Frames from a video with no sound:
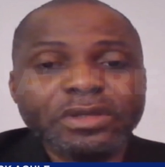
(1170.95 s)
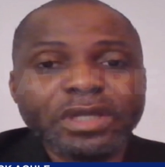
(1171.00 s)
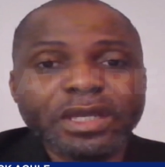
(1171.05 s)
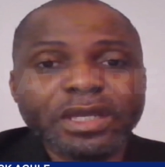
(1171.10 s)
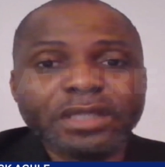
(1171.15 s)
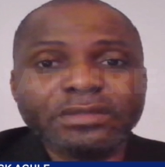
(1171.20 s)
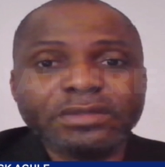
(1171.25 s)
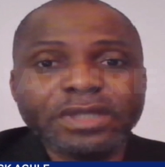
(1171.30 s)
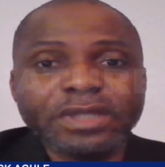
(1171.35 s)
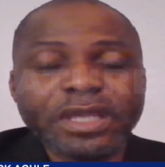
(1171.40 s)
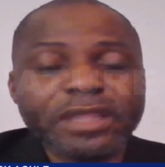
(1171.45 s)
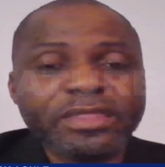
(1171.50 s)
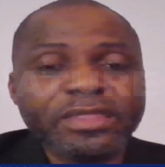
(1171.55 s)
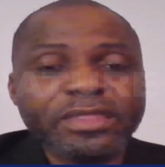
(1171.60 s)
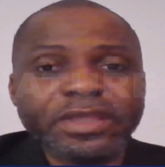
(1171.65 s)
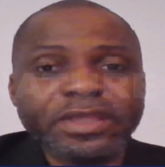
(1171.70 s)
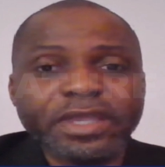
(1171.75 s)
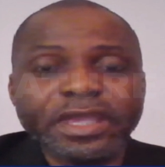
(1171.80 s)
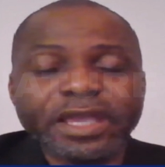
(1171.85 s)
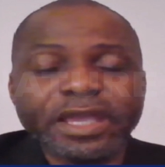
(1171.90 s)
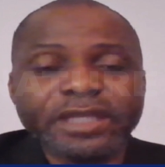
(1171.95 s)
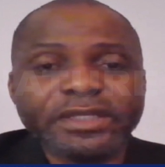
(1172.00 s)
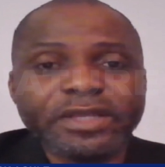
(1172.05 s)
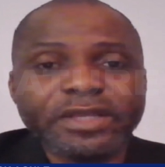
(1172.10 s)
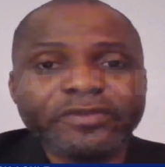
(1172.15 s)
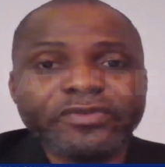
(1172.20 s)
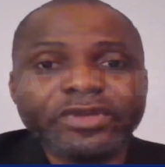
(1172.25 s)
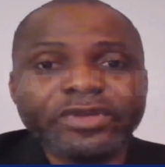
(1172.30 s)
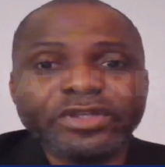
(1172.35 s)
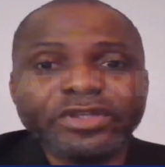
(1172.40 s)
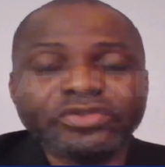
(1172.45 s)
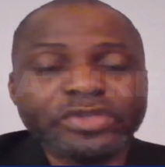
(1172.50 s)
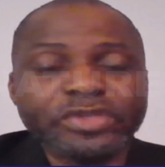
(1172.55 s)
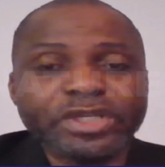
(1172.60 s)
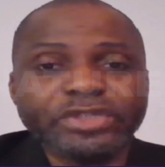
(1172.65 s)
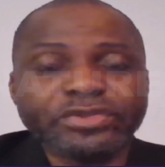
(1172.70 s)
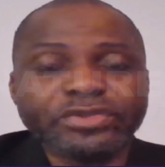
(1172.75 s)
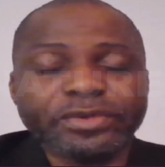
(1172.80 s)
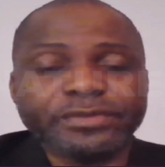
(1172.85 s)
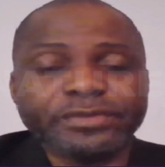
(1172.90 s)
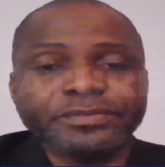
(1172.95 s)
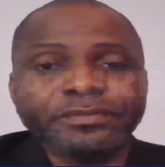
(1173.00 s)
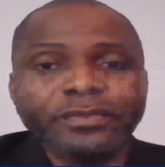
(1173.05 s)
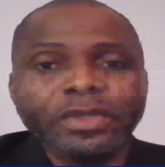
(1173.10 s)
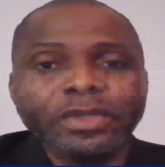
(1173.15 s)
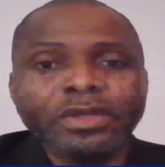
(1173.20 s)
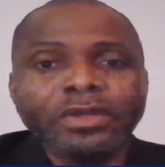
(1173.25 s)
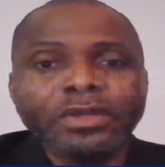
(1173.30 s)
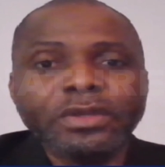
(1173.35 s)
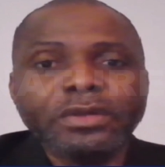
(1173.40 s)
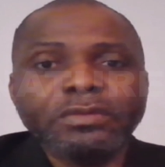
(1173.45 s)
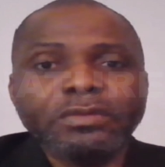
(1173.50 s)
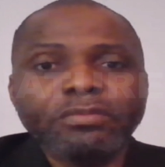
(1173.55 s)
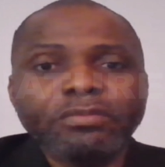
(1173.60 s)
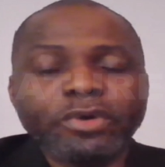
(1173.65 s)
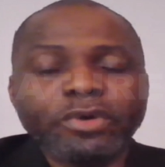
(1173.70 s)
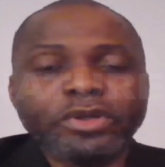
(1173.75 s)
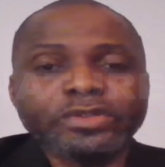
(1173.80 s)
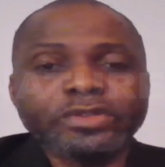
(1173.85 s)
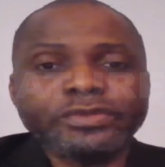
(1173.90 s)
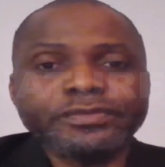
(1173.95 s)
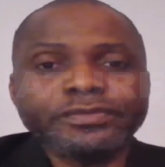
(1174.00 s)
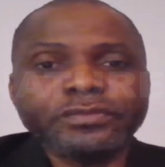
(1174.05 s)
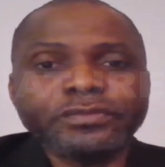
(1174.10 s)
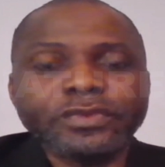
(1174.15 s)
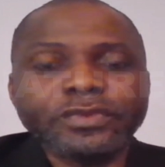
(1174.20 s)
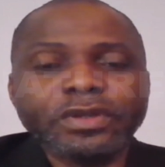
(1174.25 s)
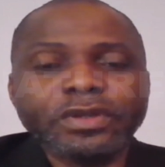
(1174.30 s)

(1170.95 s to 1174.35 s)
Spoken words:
healthcare and every education. But